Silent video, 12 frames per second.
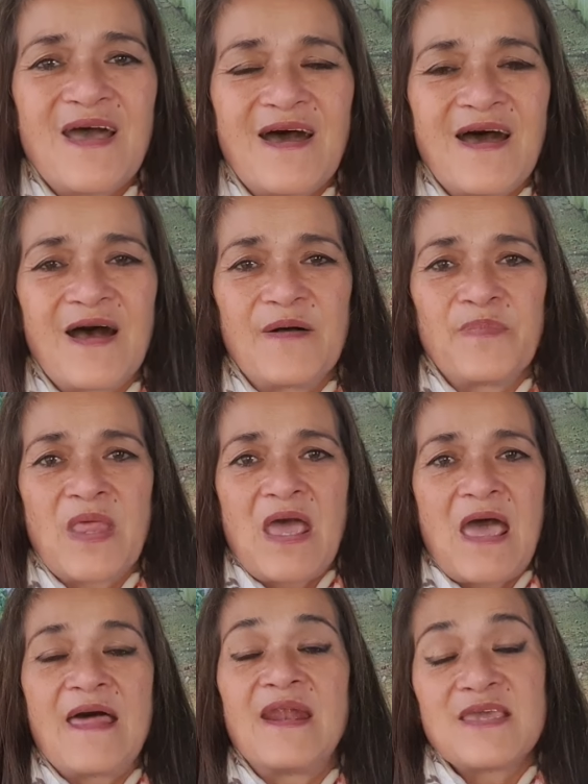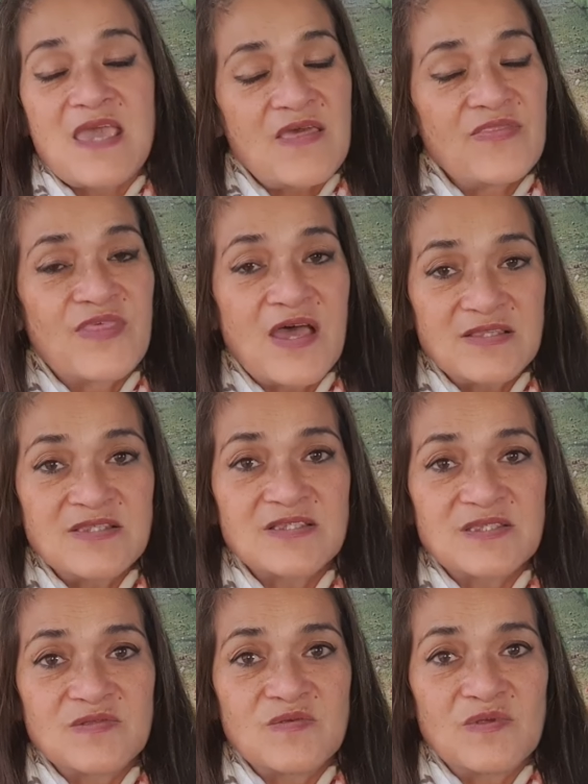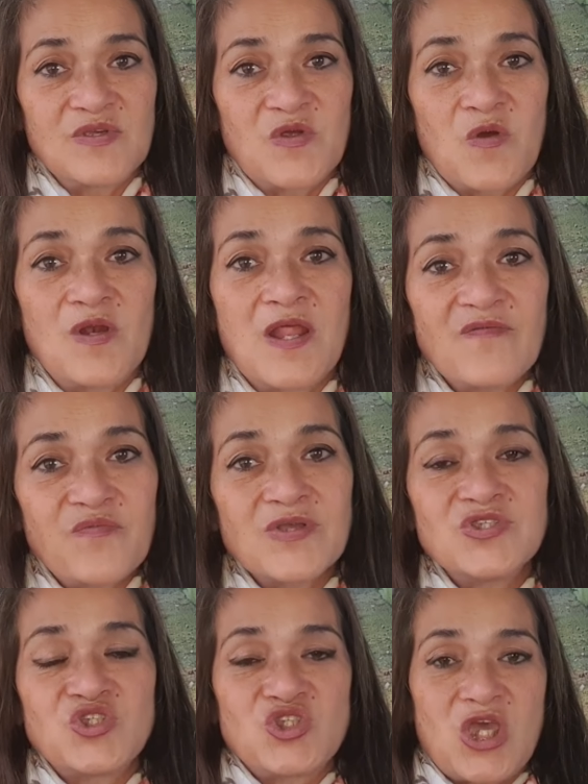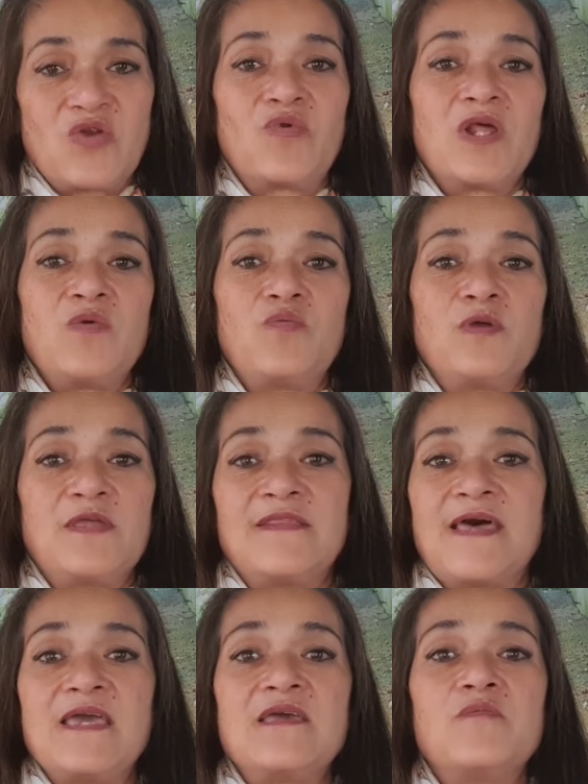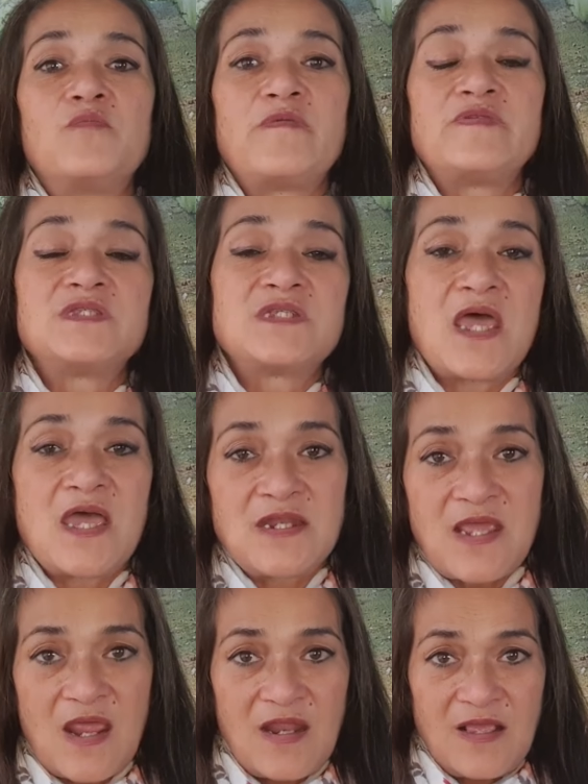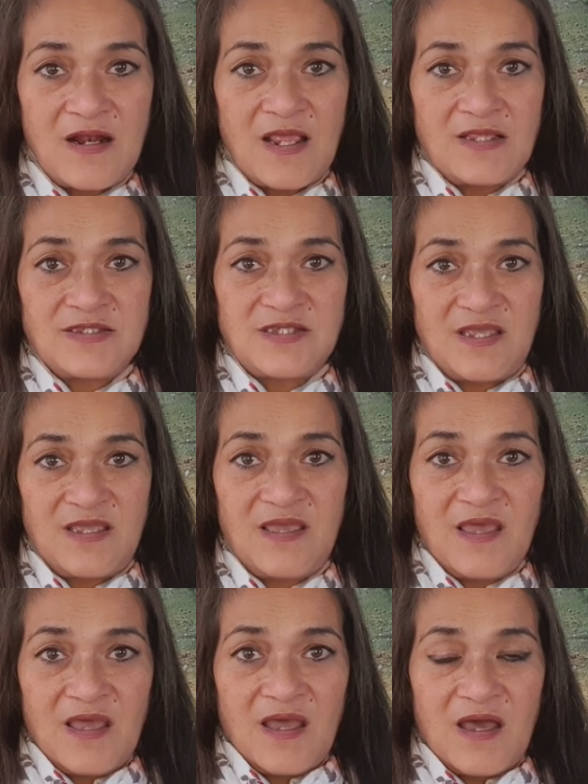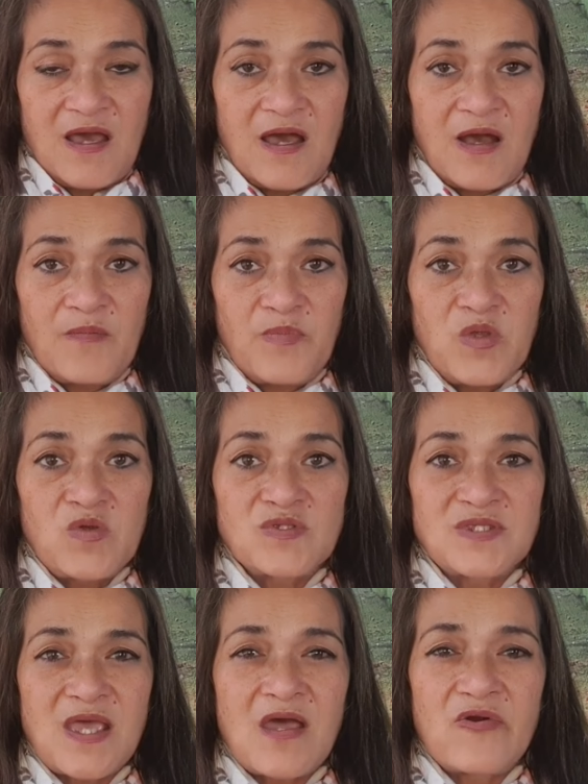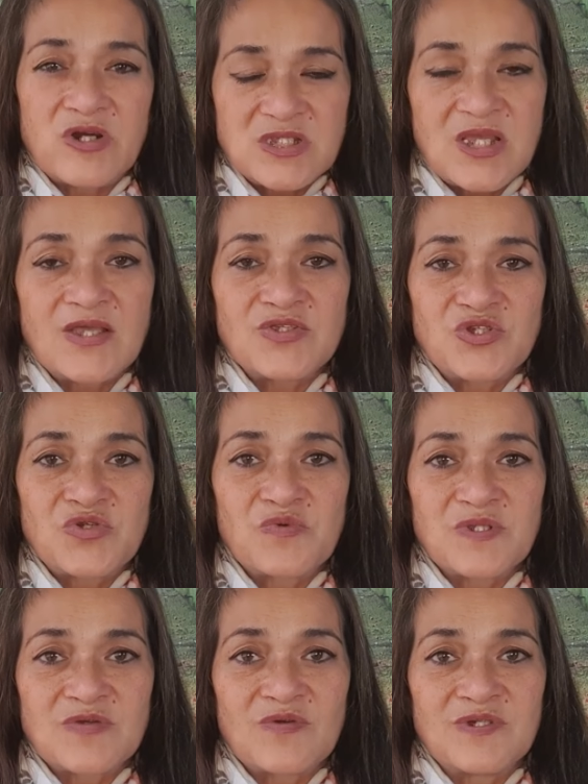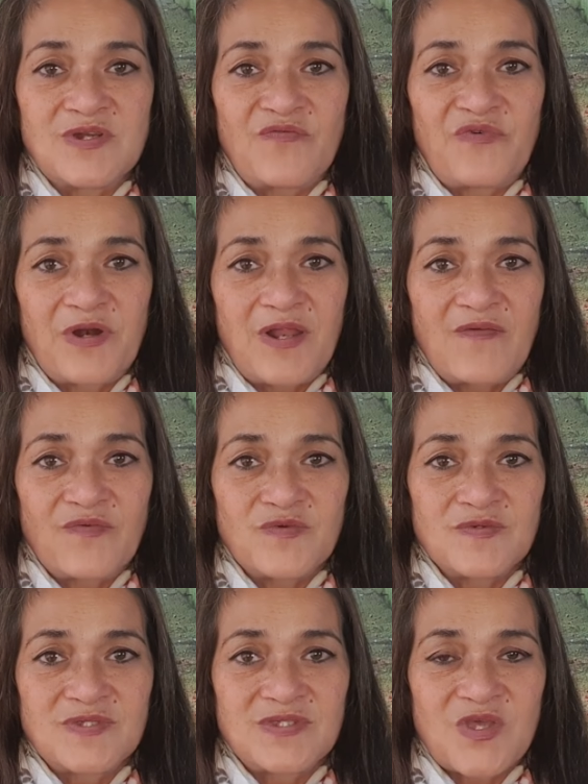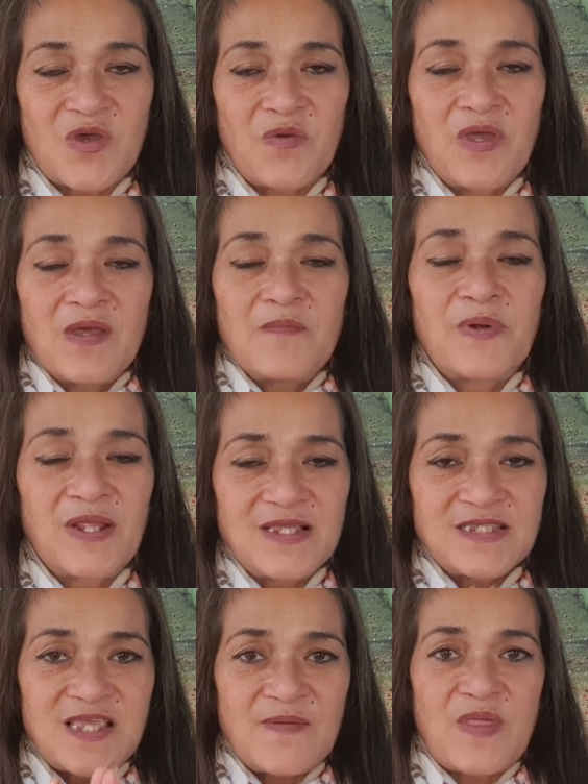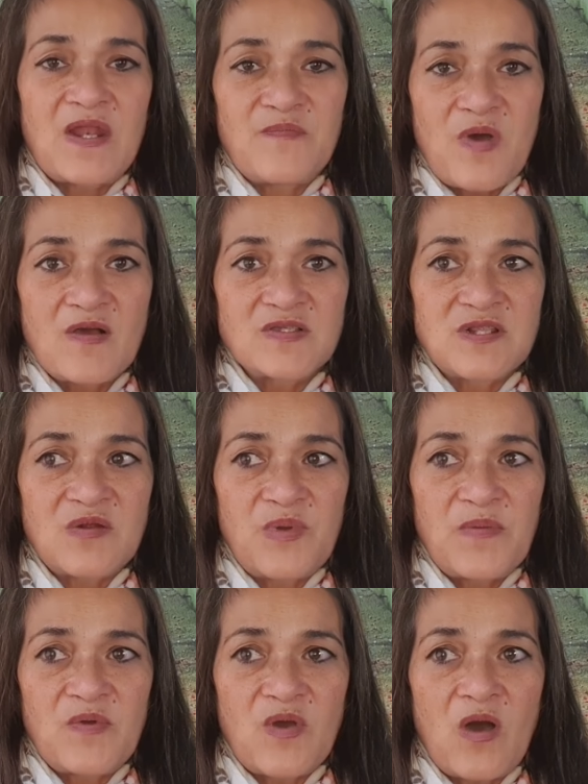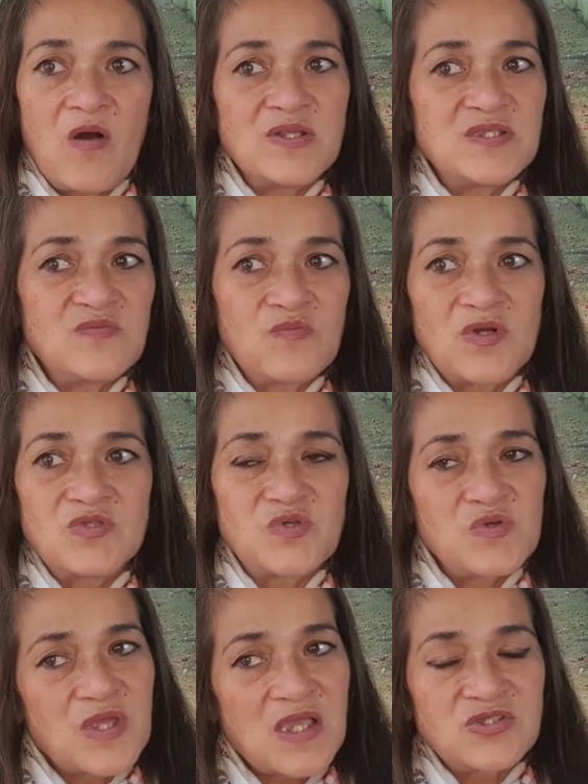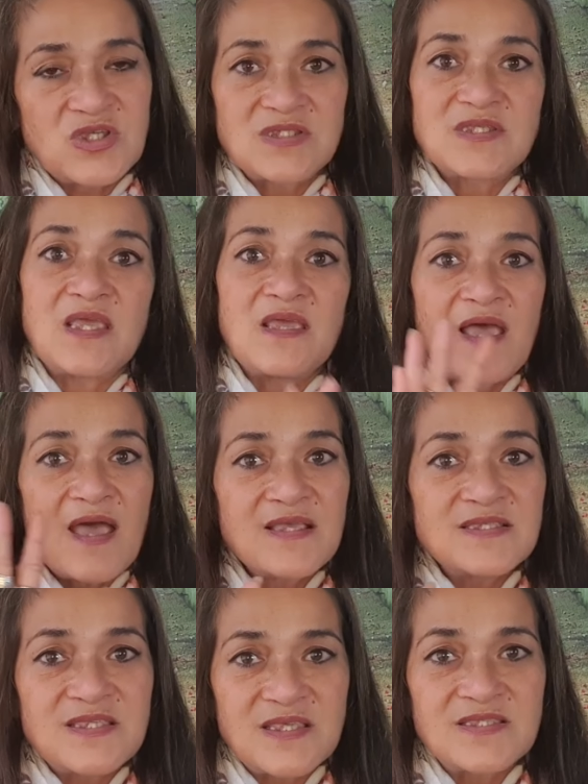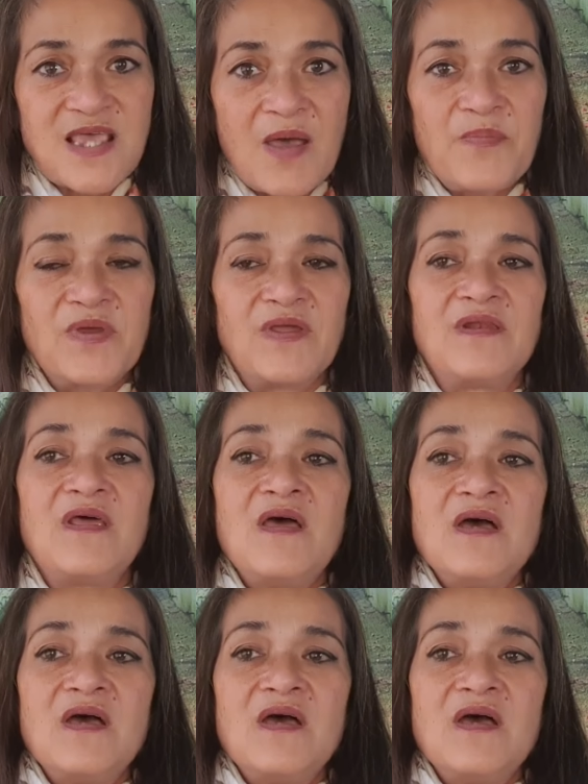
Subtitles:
And again, that doesn't, loved ones generally, they can withstand any cleansing because they are attached to us on different levels. So please keep that in mind, because a lot of people go, I didn't want to do that just in case this happened.